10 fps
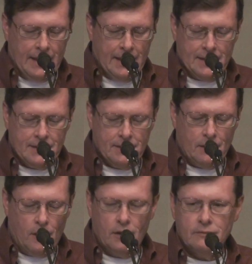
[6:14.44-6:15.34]

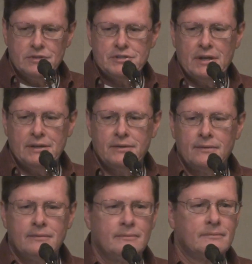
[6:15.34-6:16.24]
and all of a
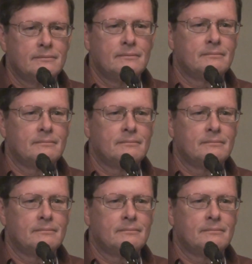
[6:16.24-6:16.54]
sudden